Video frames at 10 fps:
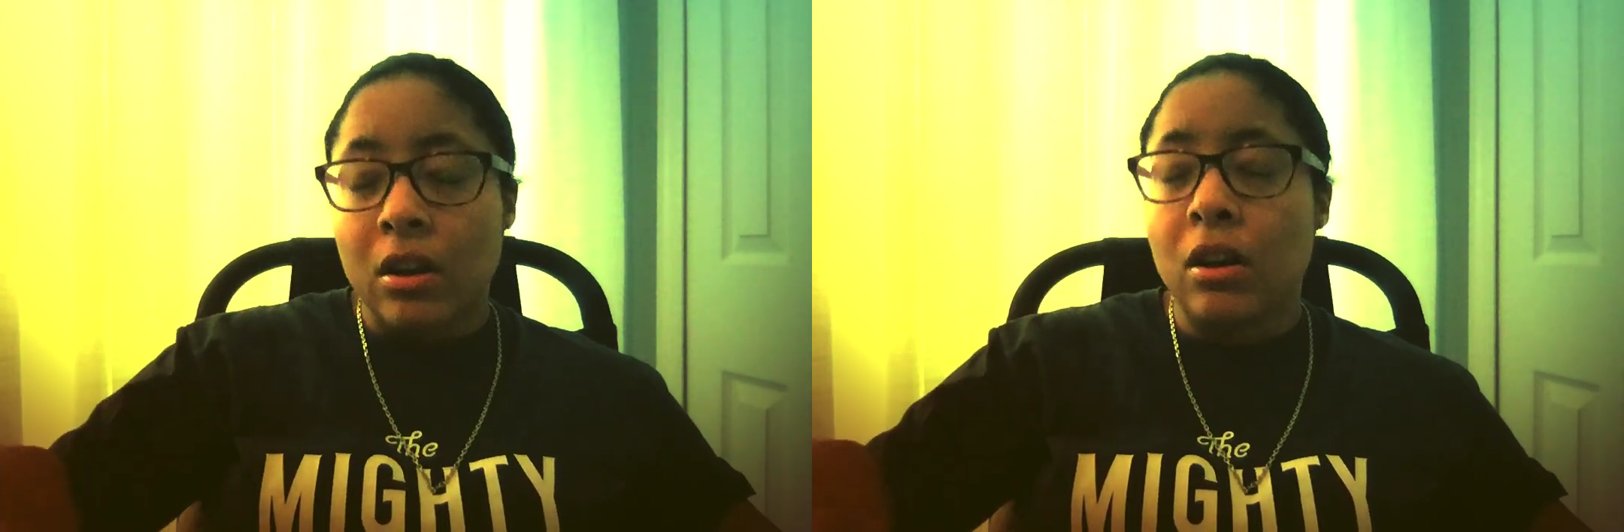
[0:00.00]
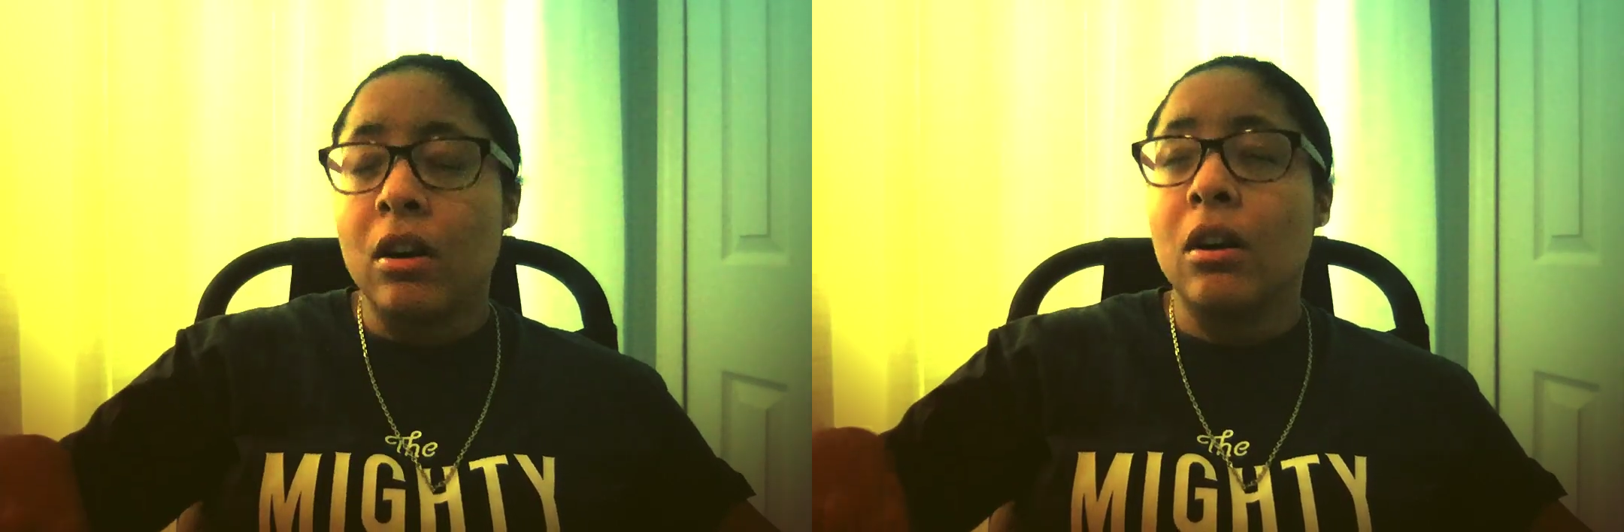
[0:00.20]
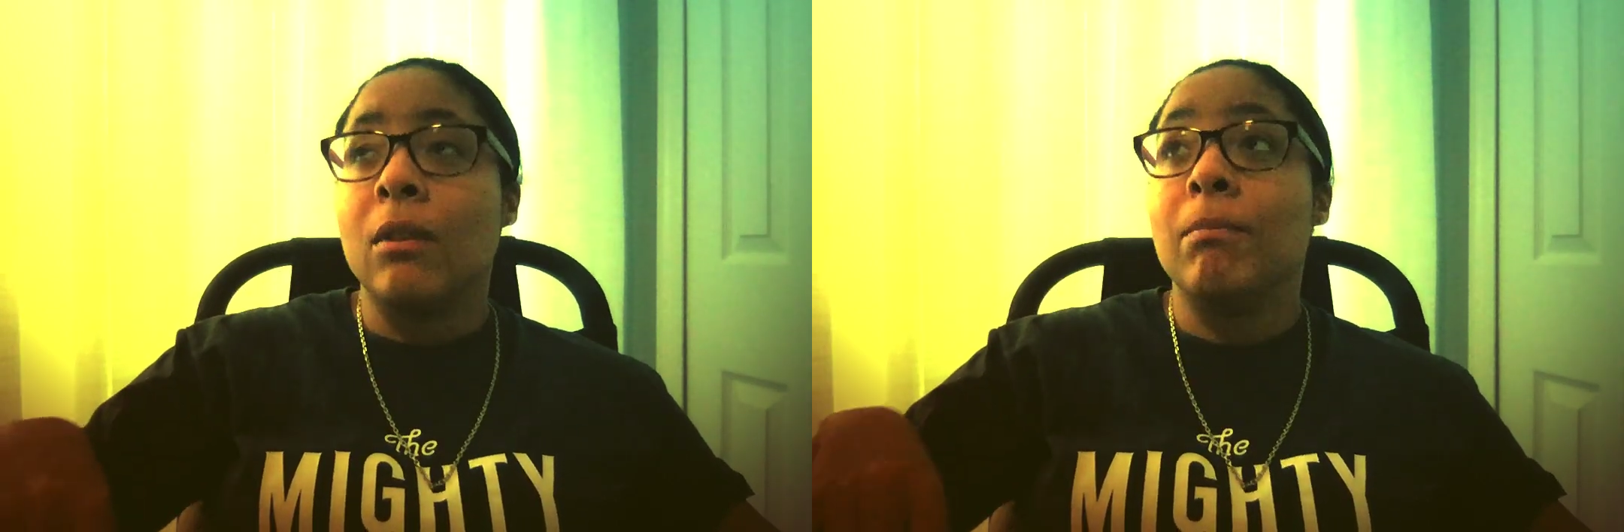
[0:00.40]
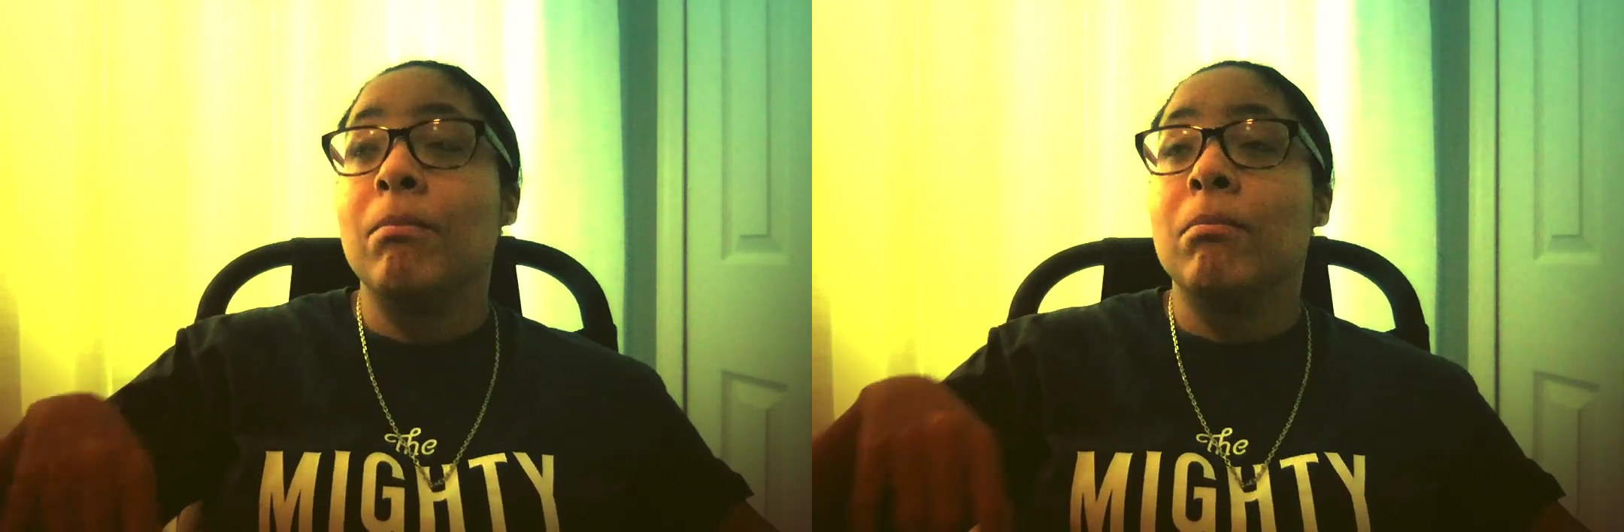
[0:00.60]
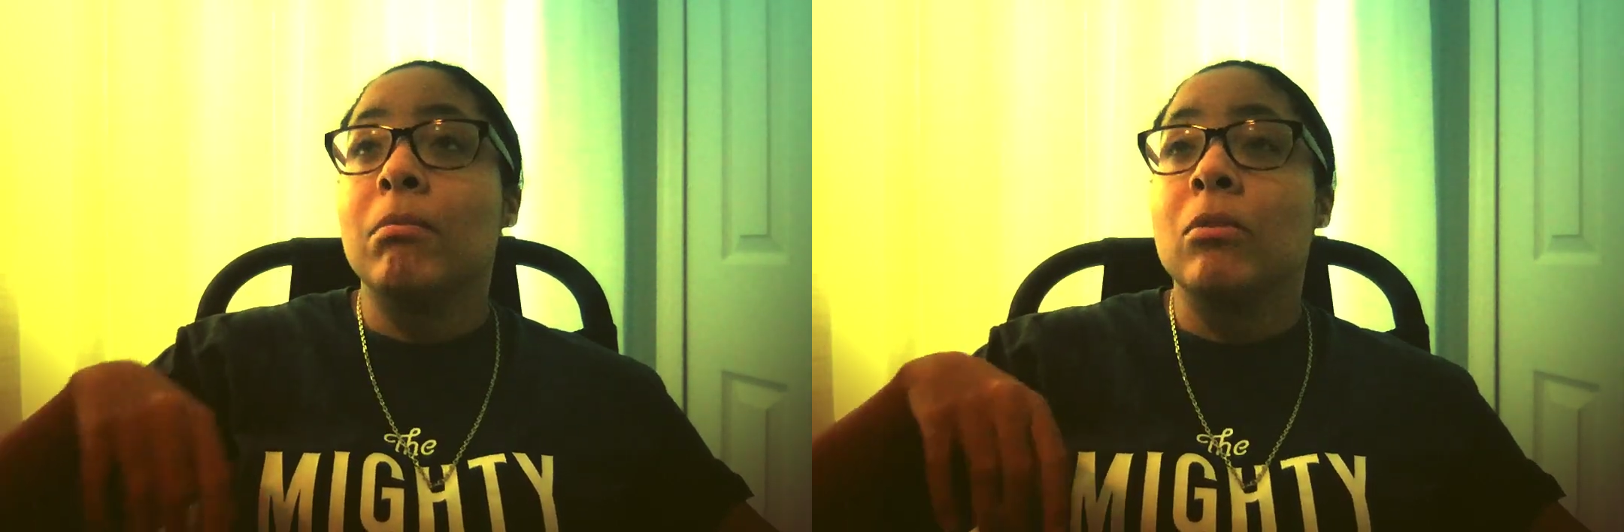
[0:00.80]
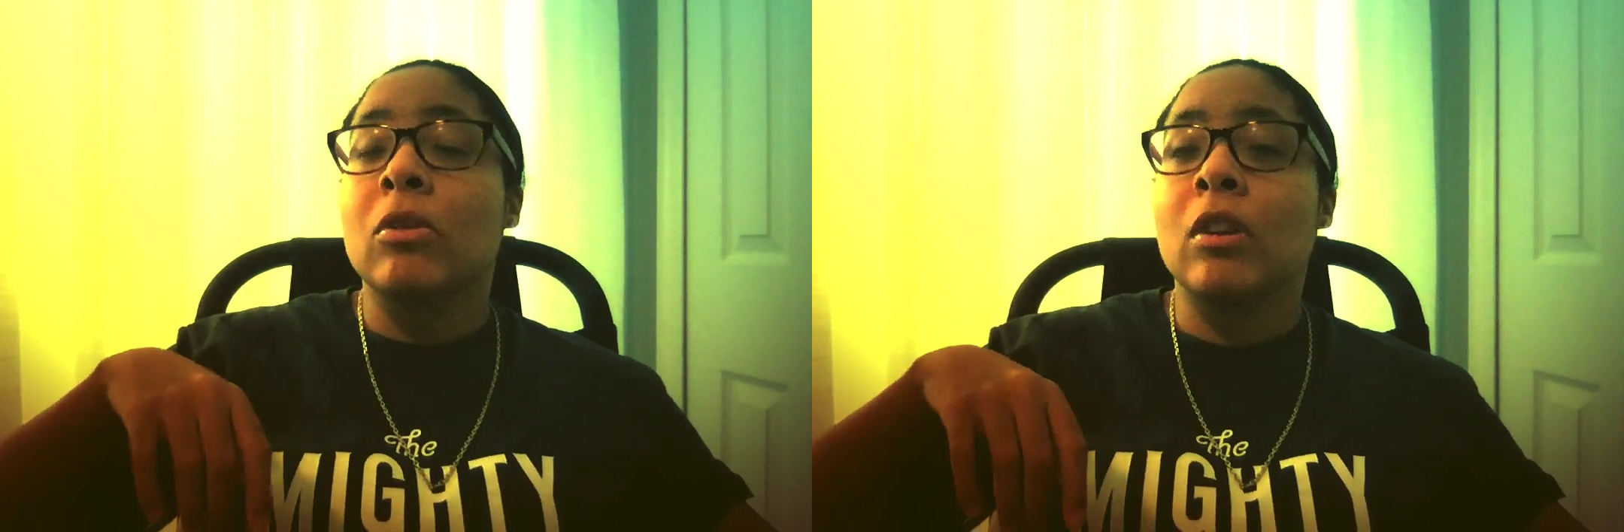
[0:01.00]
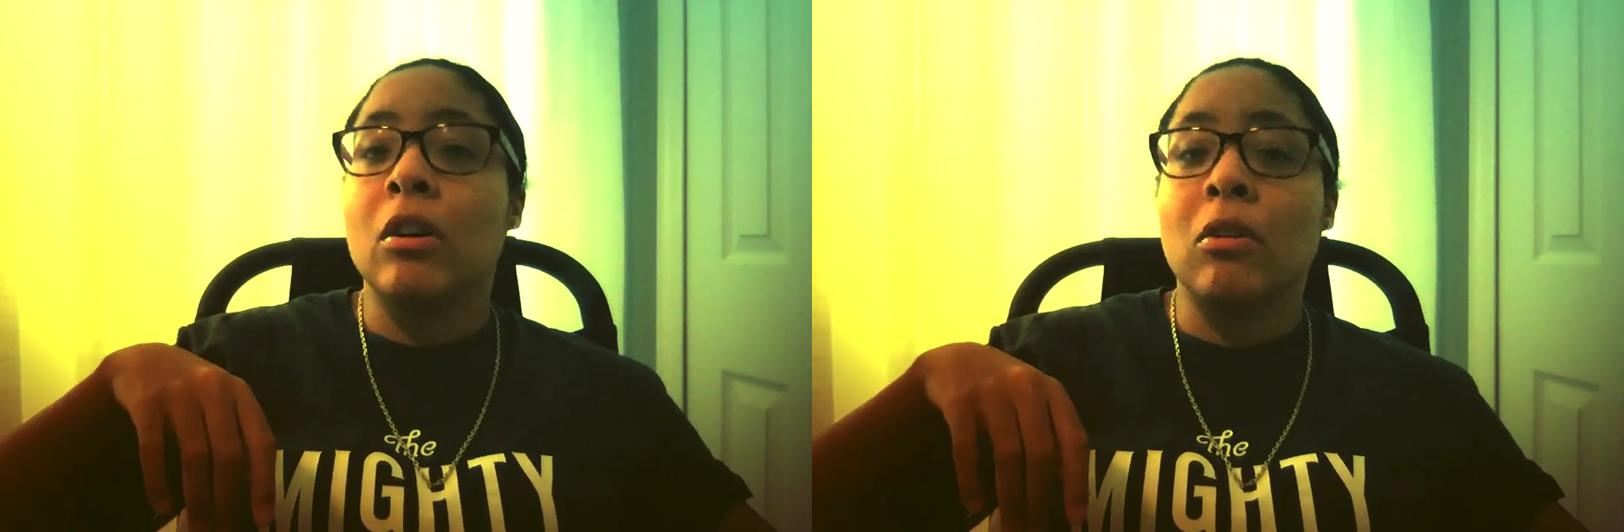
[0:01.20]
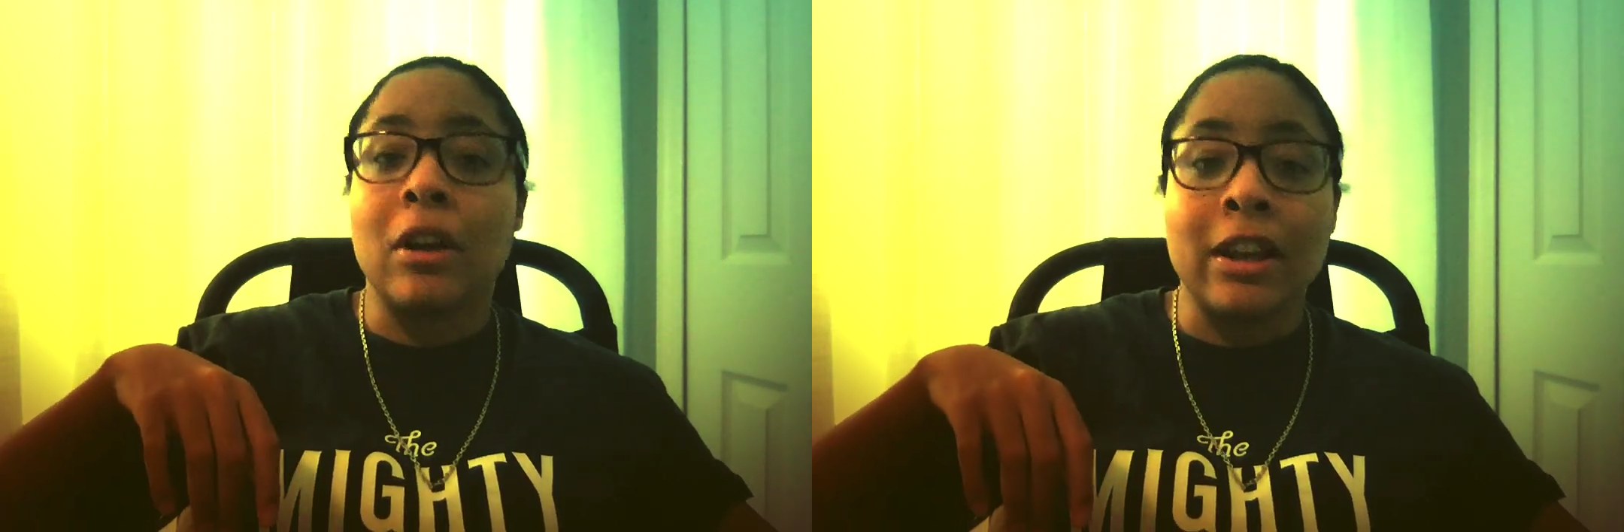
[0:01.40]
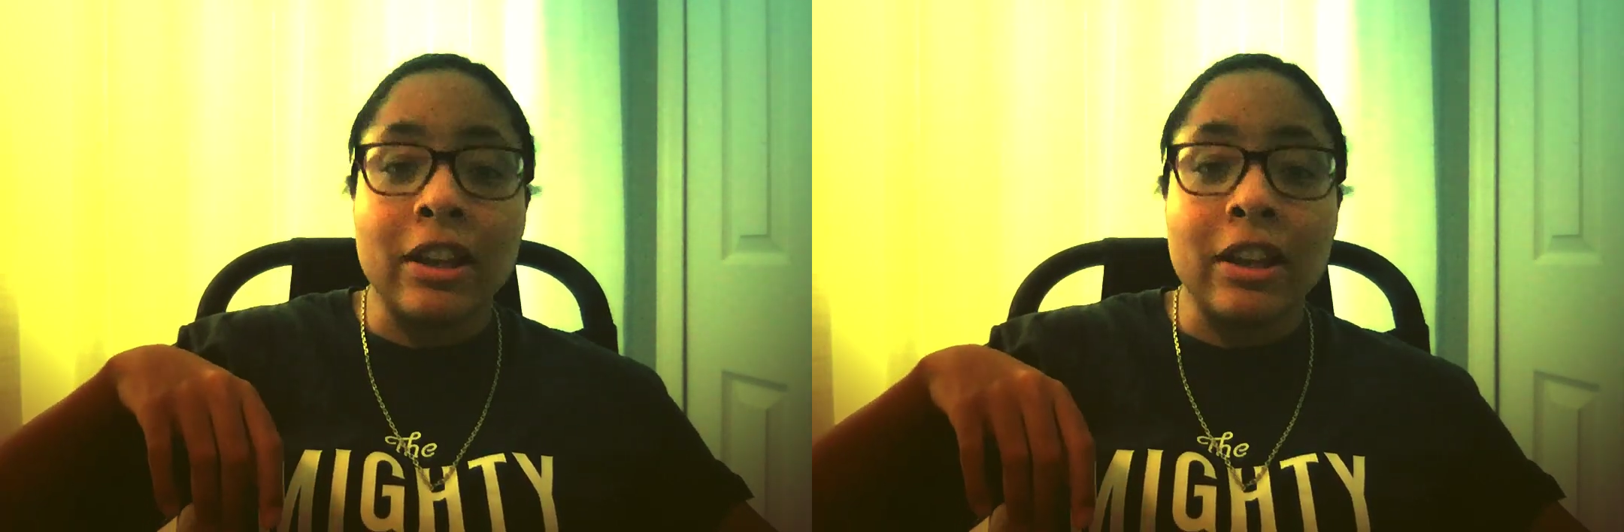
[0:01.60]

So I